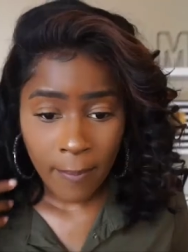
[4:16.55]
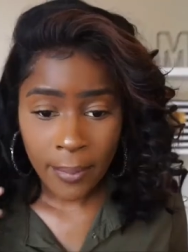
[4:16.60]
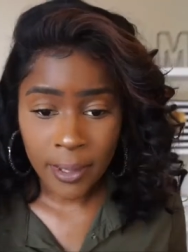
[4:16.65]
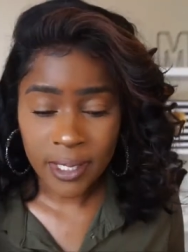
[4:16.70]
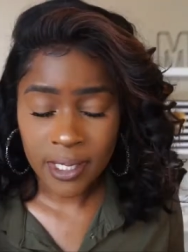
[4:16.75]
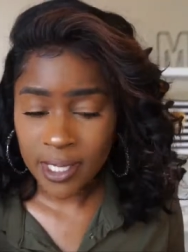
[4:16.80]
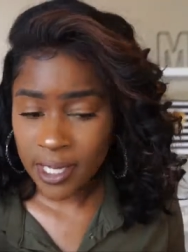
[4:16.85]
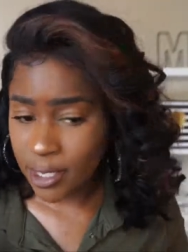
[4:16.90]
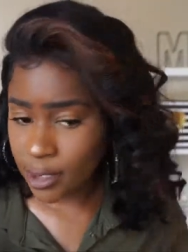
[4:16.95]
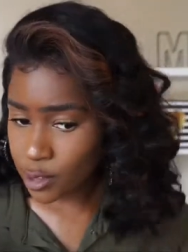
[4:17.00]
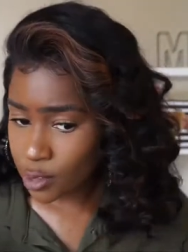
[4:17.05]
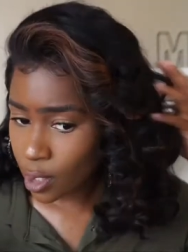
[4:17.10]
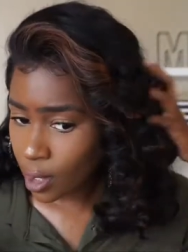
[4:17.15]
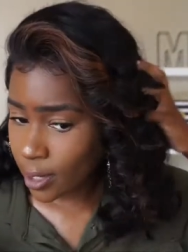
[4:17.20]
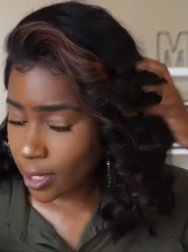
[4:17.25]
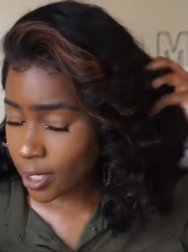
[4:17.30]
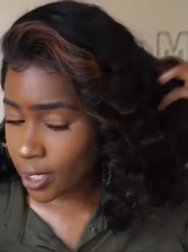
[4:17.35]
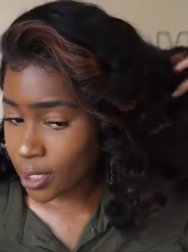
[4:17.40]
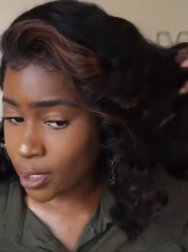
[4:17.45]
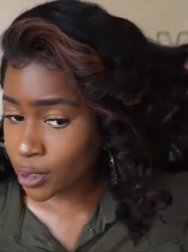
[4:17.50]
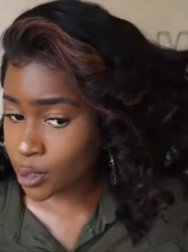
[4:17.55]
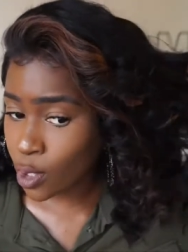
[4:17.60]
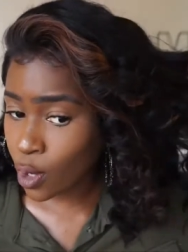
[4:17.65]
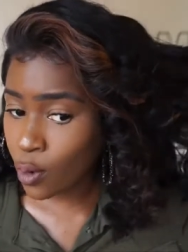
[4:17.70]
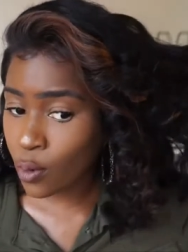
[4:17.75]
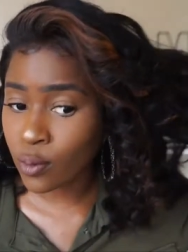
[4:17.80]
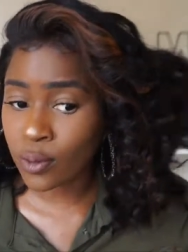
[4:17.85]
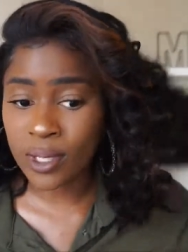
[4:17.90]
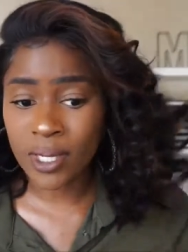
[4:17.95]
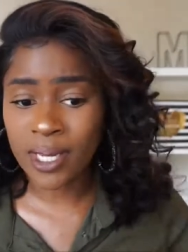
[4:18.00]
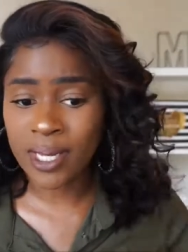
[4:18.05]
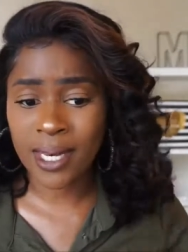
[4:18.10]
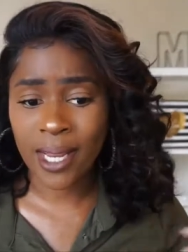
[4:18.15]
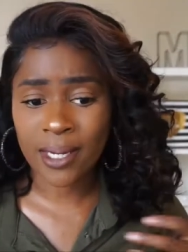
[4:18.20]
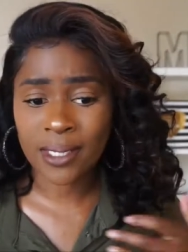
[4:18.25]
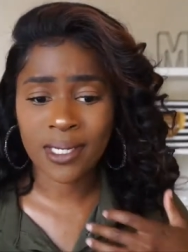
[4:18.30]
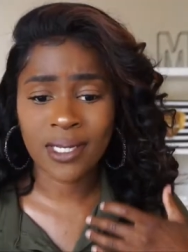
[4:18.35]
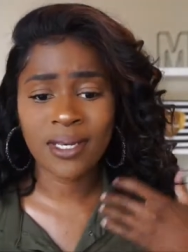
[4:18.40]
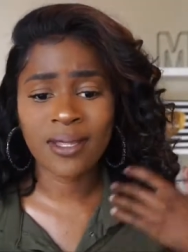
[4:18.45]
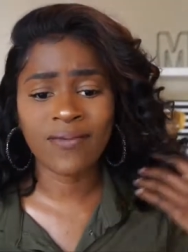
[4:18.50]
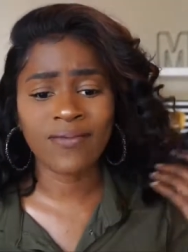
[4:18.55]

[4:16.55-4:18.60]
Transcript: But yes, y'all, it is holding, and I didn't